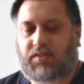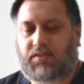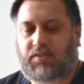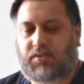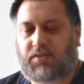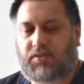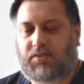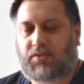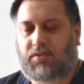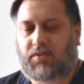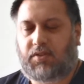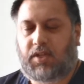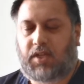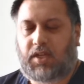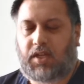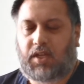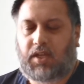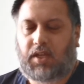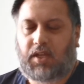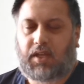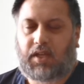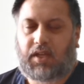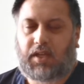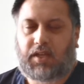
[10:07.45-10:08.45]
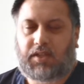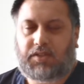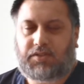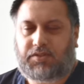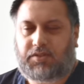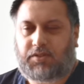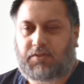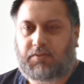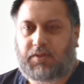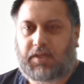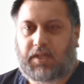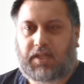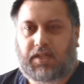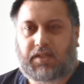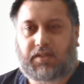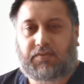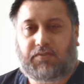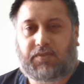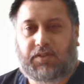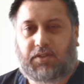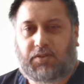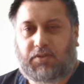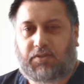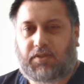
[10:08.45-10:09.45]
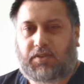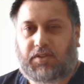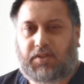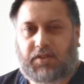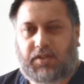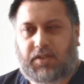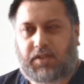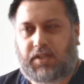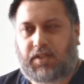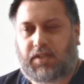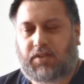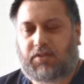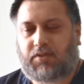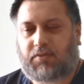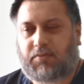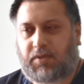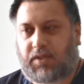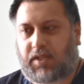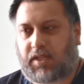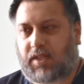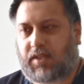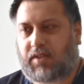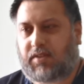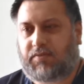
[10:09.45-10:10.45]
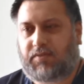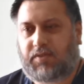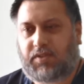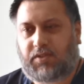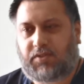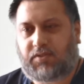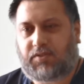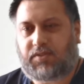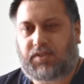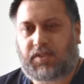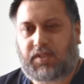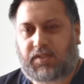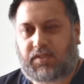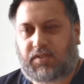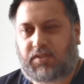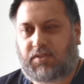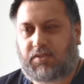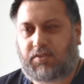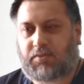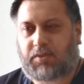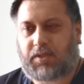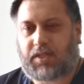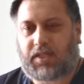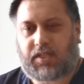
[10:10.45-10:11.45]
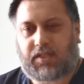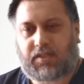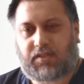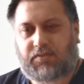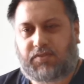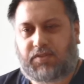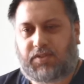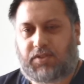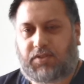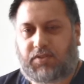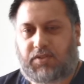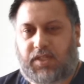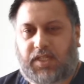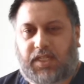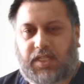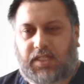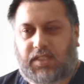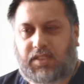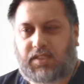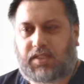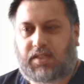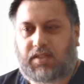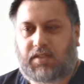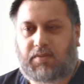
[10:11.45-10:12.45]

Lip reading: So It's not when I get to video 30 or when I get to video 60 or when I get to video 90.